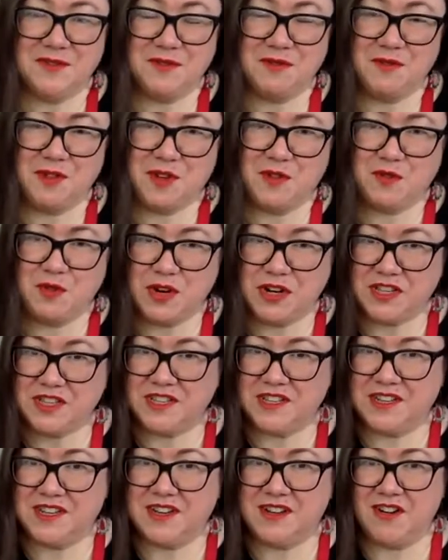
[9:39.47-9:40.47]
one of
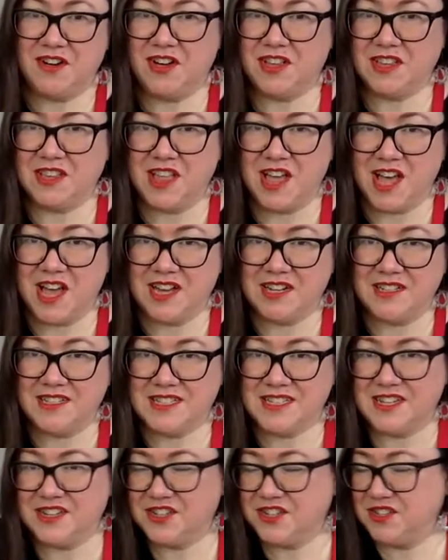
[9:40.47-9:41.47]
the online
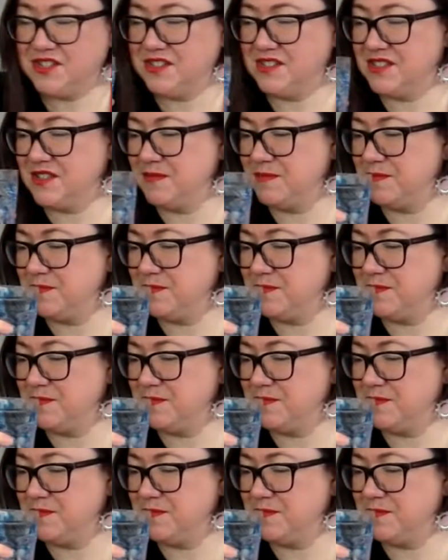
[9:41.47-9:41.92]
sessions.